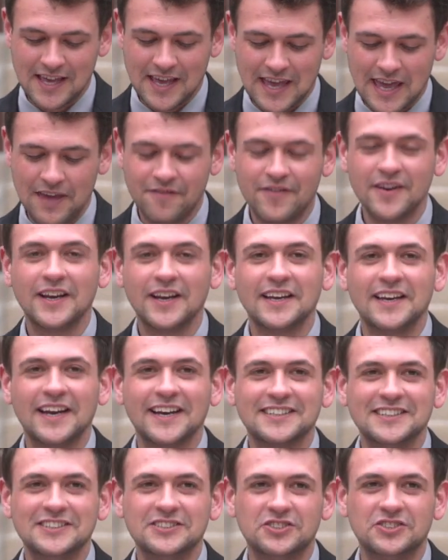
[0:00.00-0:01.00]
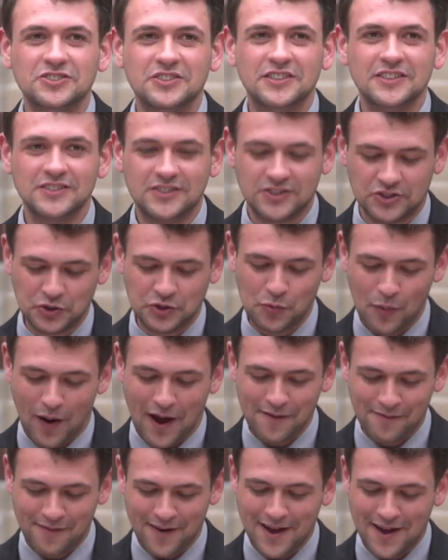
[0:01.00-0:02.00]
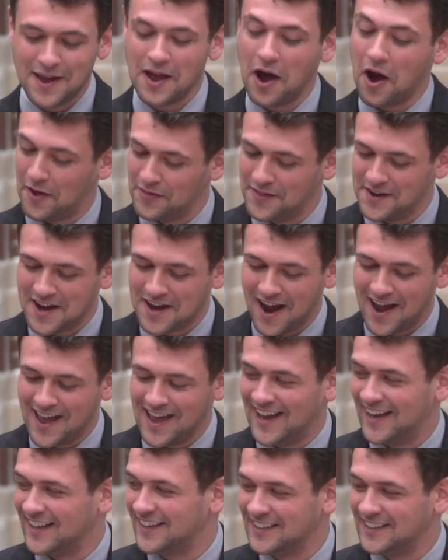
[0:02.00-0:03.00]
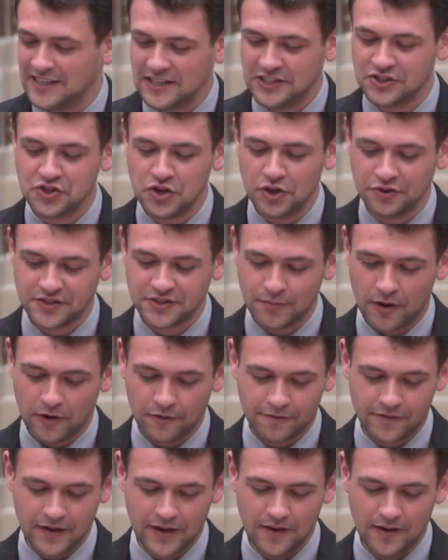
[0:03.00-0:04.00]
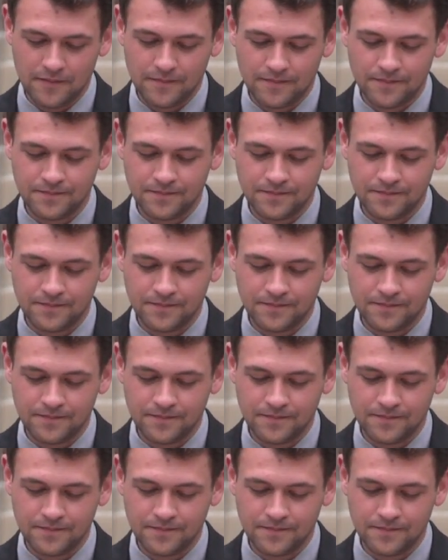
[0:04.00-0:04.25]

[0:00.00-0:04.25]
even connecting students to Wi-Fi on the Diag is no small feat.